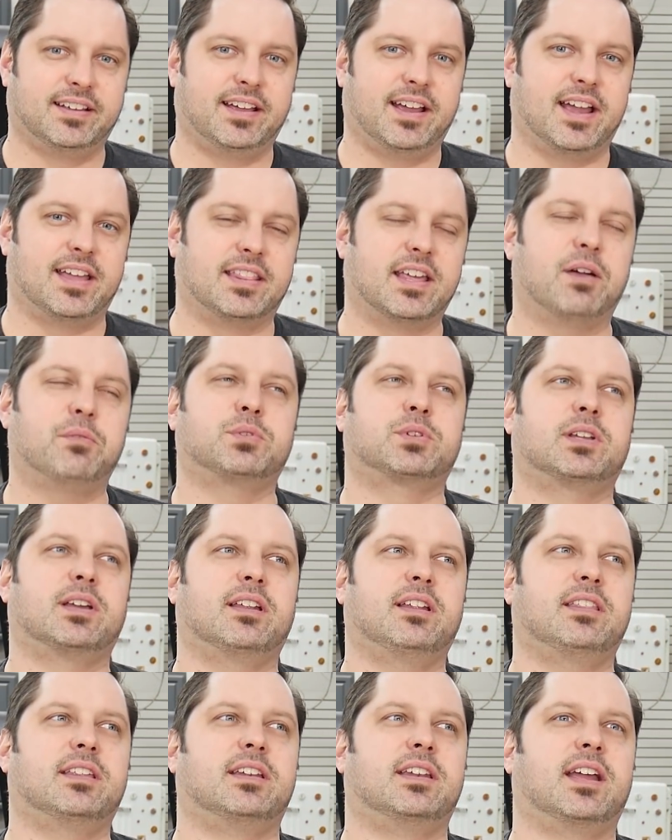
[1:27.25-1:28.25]
And that was
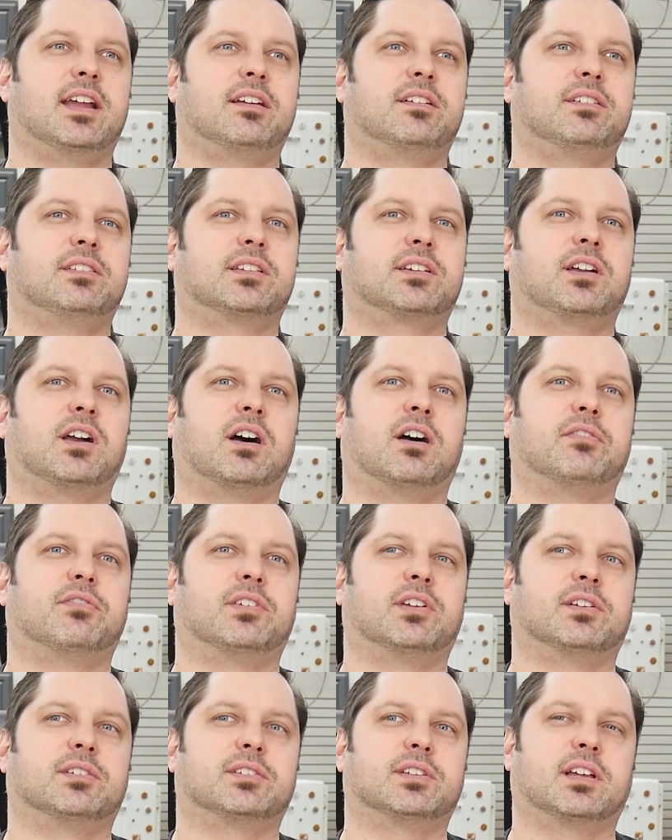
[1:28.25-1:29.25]
kind of the nail in the
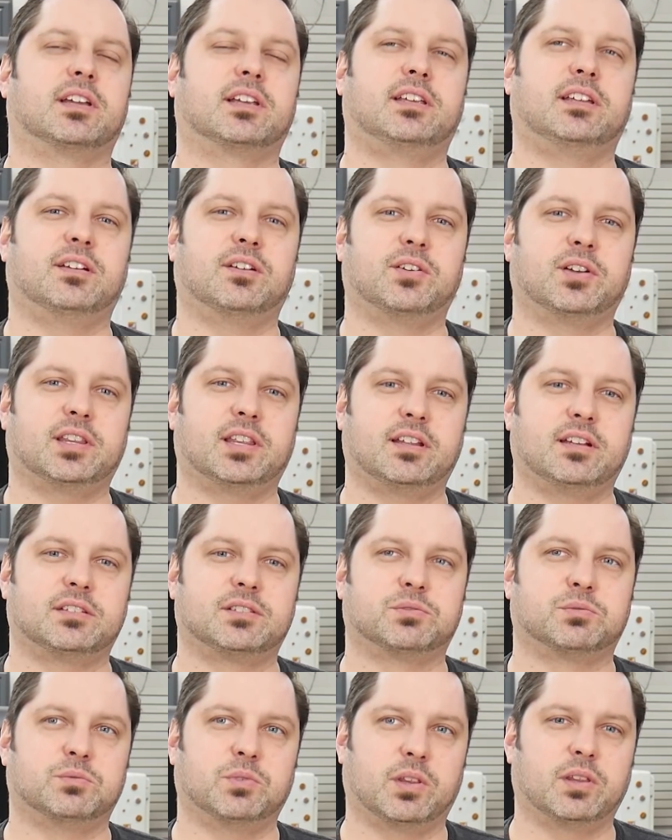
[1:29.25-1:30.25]
coffin. I was like, you know what,
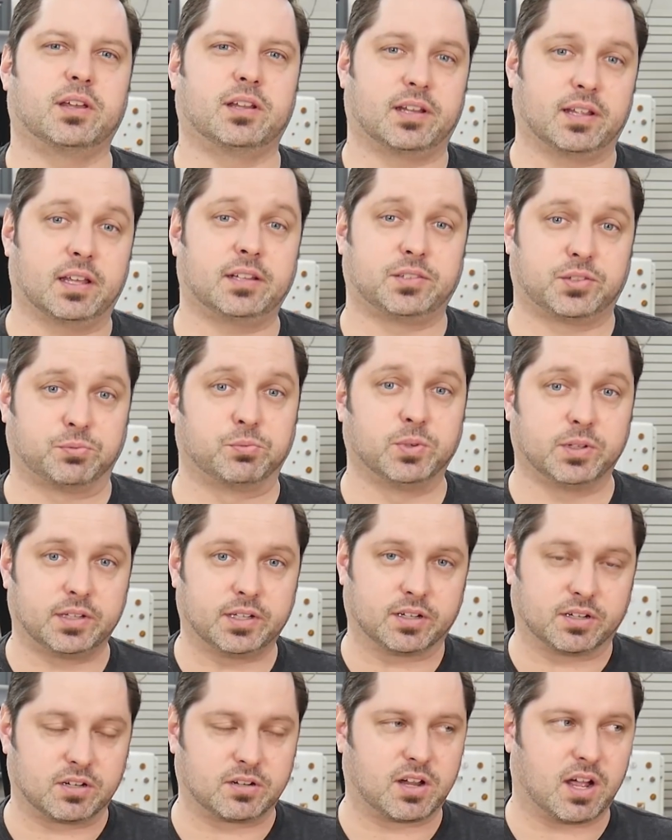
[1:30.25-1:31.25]
that's really
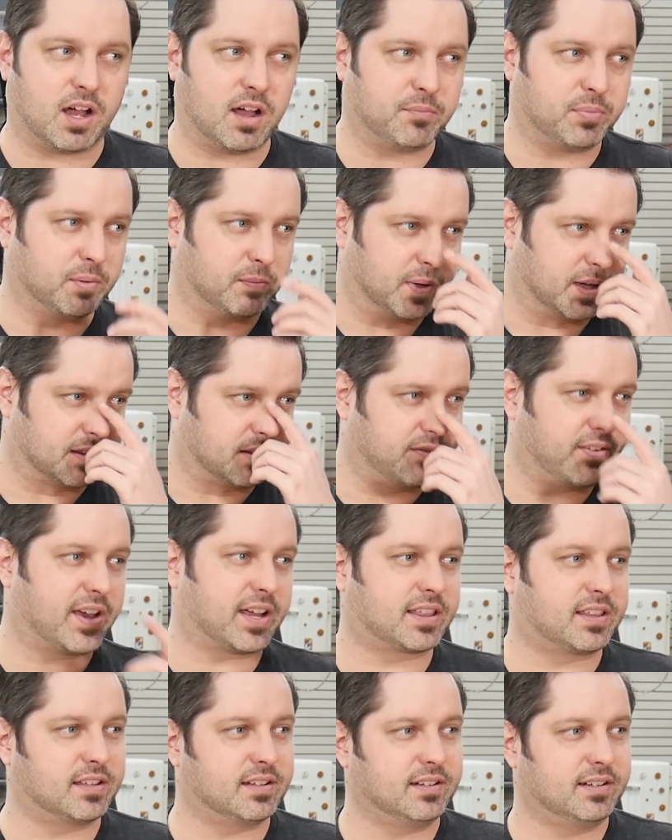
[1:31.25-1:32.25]
a good compliment. The
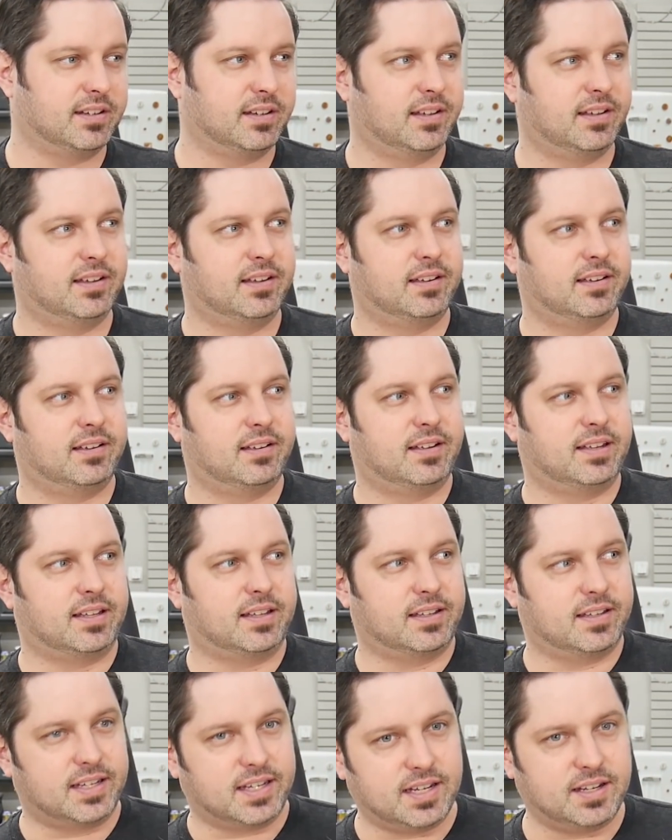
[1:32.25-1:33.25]
fact that
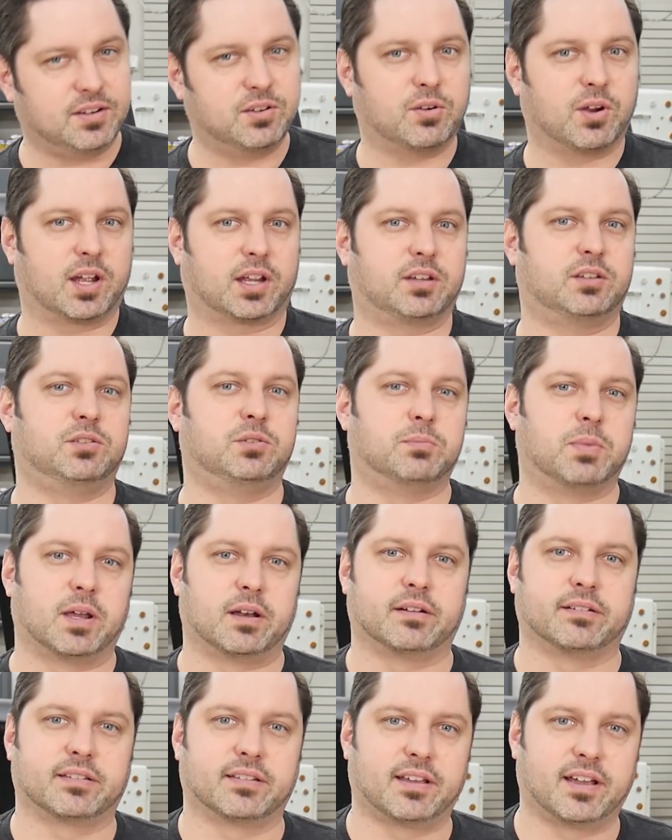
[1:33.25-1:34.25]
he knew I could do
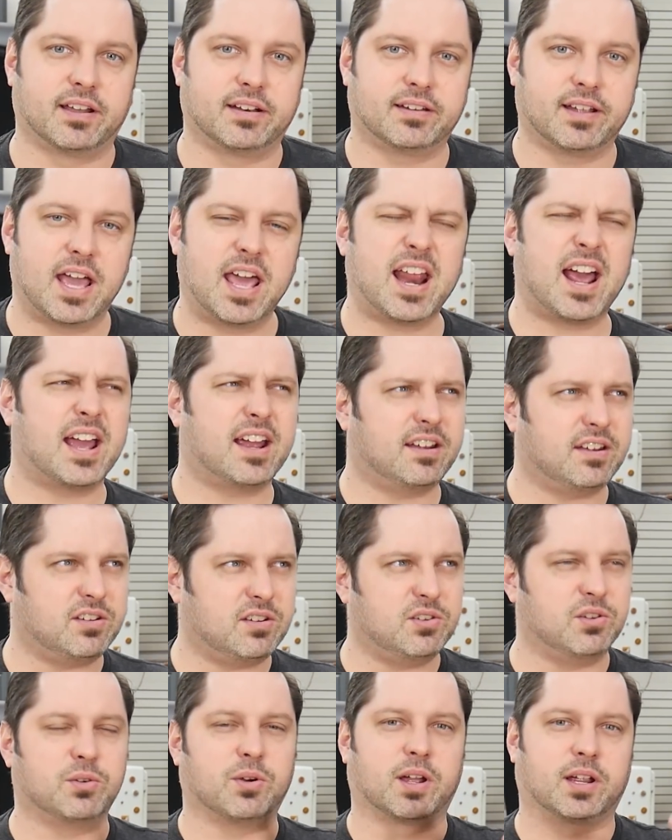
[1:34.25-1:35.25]
better than that. And I
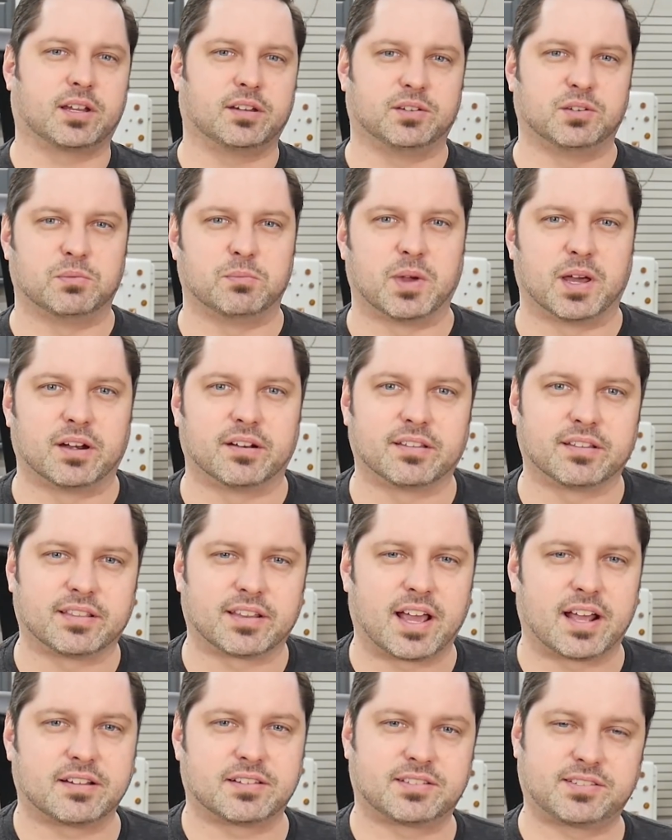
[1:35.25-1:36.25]
knew I could do better than
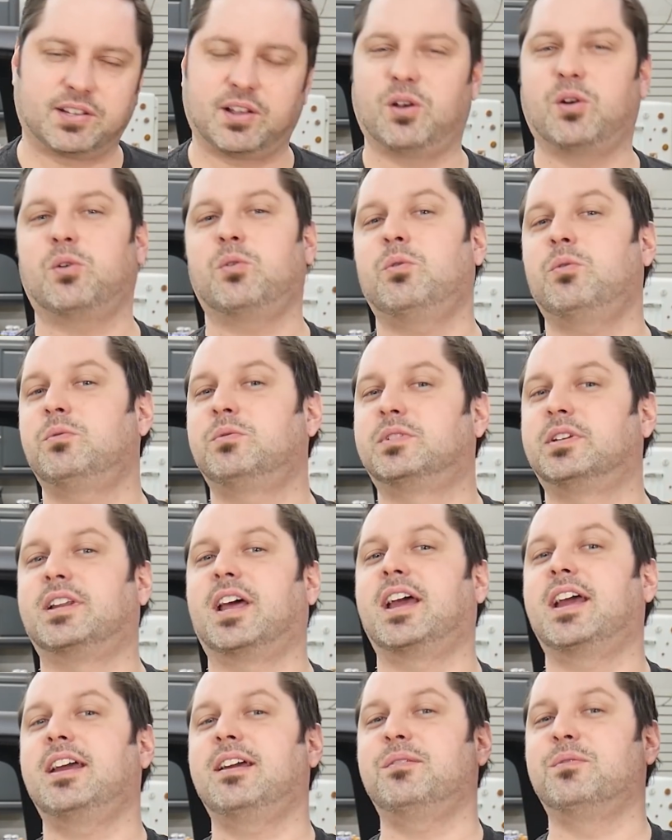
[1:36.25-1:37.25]
that. So
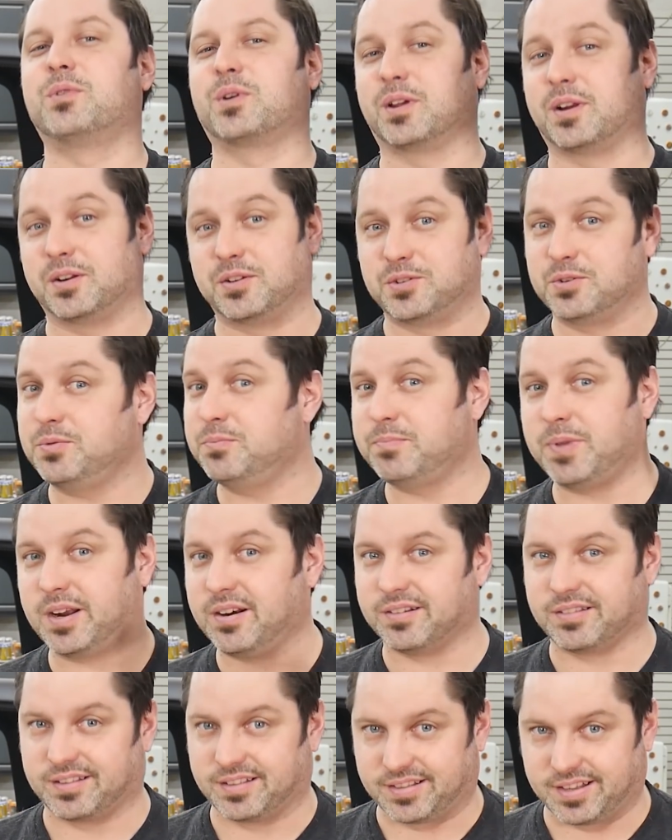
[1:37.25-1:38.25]
today we're gonna do
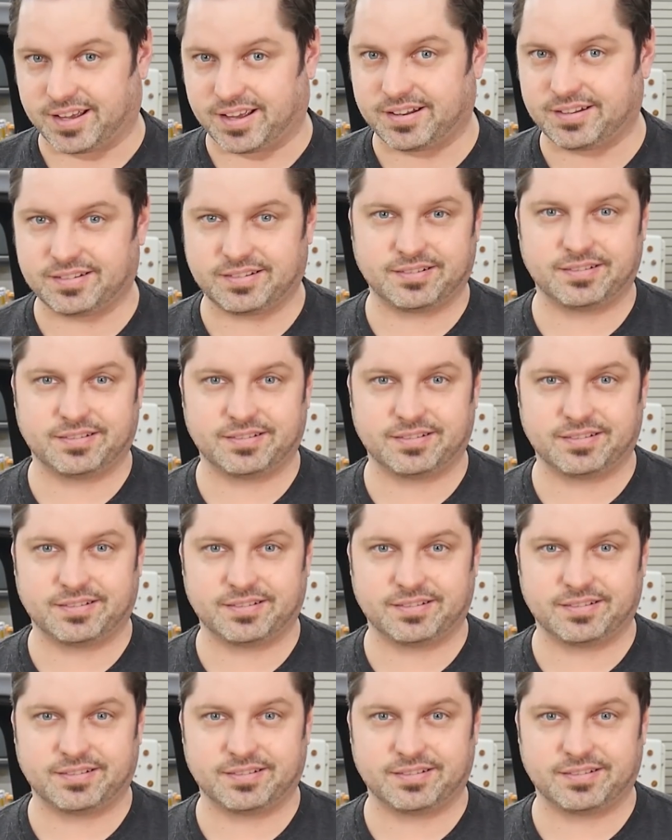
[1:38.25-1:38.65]
better than that.